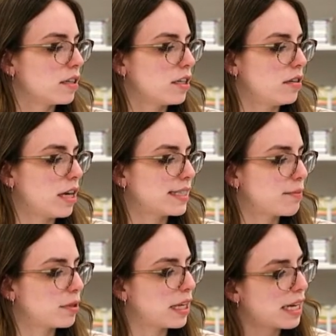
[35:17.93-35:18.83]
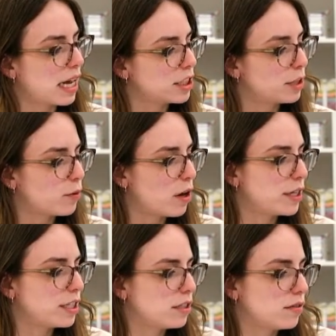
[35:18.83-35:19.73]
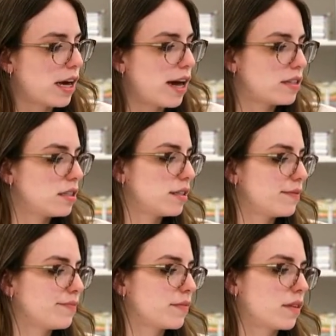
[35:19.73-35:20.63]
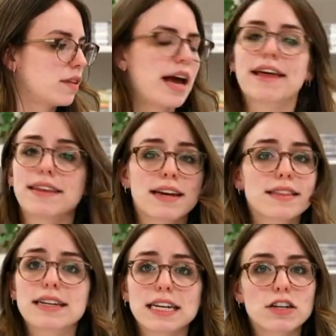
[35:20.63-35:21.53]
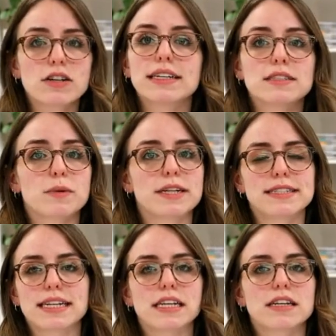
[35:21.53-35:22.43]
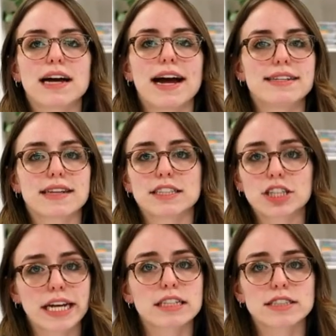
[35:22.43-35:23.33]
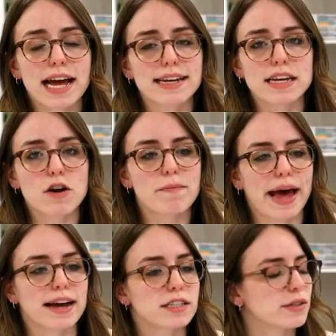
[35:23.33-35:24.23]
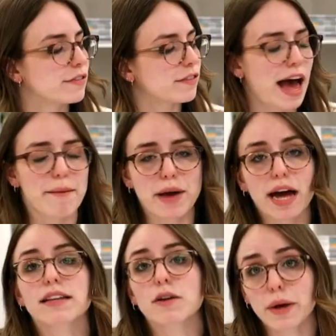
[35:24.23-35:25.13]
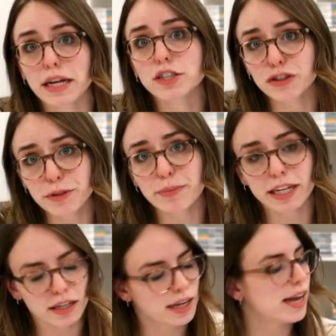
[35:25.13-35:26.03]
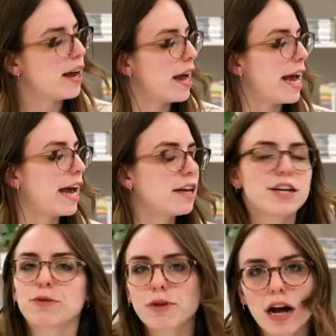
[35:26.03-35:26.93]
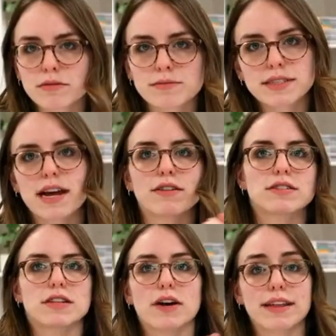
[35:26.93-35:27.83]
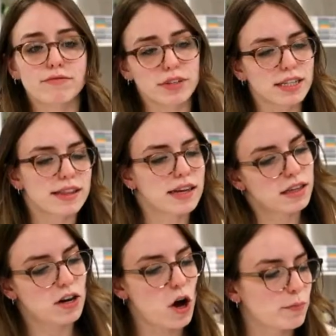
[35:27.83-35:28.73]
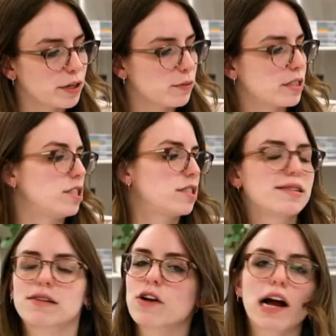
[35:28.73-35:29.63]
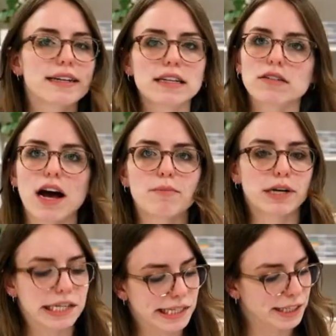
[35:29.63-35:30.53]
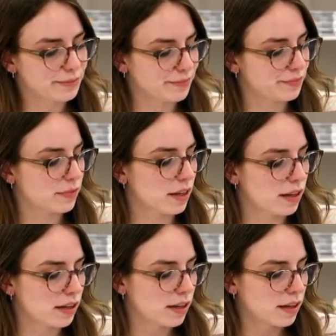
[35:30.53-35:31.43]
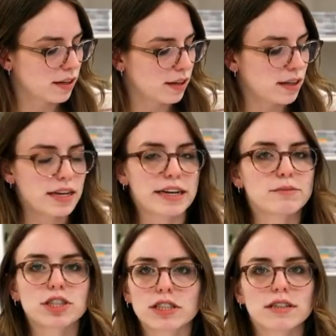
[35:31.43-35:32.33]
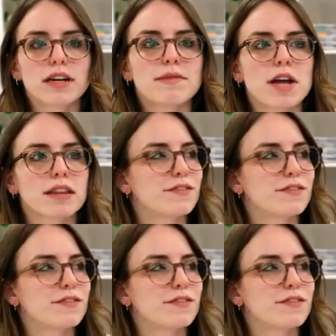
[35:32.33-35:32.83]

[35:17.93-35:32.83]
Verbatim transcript: you guys can play catch up while we do that. I think the needle is what did it, you guys. I changed that needle back to a flat back the way it should be, and no problems now. So I really think the culprit was just the wrong needle got put in there. And I'm sure I'm not the